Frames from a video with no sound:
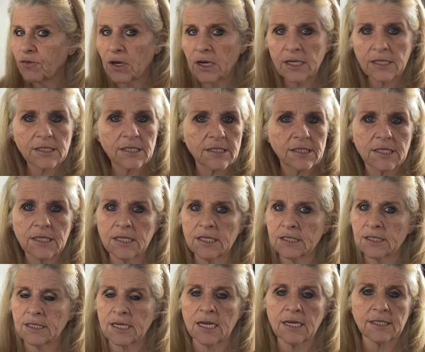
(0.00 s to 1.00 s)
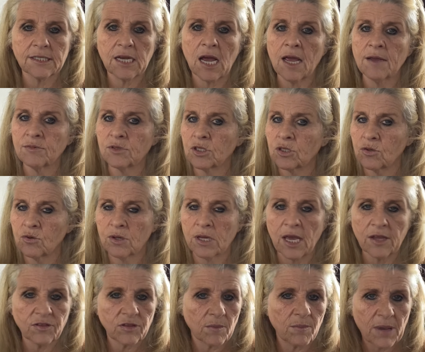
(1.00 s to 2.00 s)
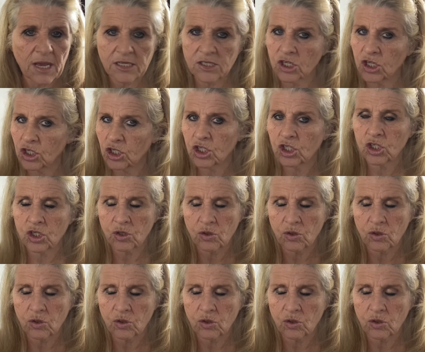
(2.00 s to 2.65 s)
to listen to this 10 times till you get the message,